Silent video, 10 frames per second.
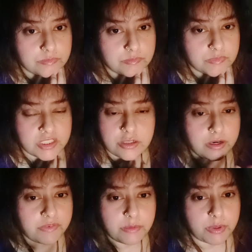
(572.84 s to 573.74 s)
It's not
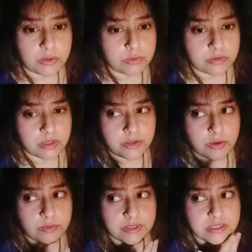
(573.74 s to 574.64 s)
even a balloon.
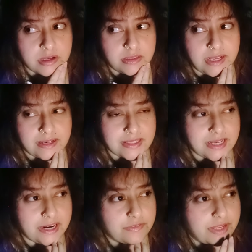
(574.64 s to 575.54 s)
No, it's not that. It's
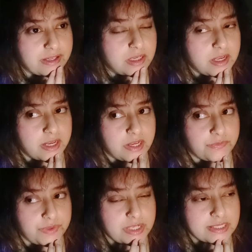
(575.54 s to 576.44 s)
kind of like, it
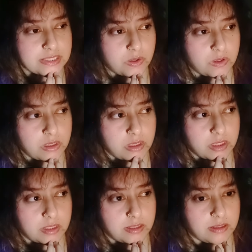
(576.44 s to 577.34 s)
feels though
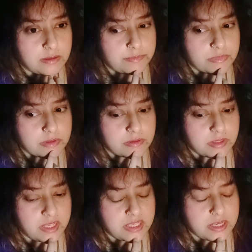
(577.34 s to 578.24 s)

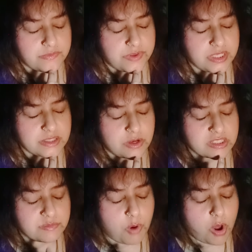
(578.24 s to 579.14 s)
a
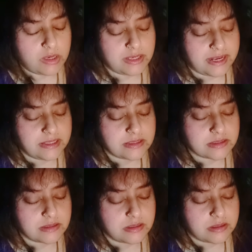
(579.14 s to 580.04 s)
small light
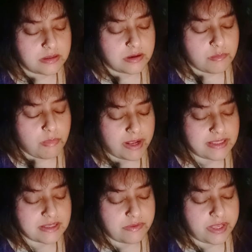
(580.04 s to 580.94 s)

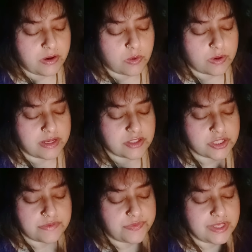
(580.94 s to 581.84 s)
miles away, or it
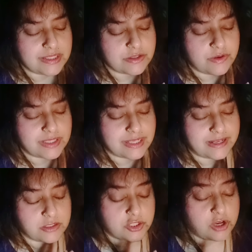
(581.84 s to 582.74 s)
just feels though it's like
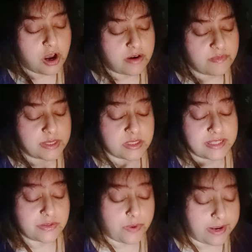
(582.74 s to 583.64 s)
a star, but
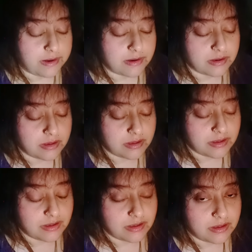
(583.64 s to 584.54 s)
is red.
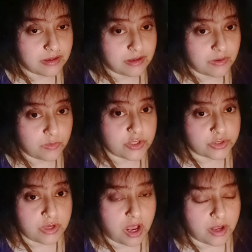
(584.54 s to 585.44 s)
Which is
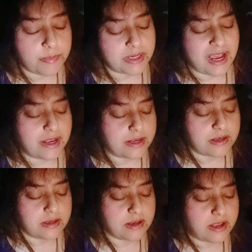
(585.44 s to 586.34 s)
not, but I
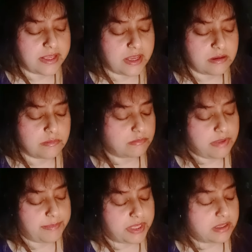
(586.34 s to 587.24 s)

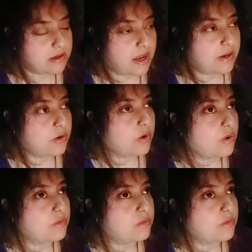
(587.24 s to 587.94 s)
don't know.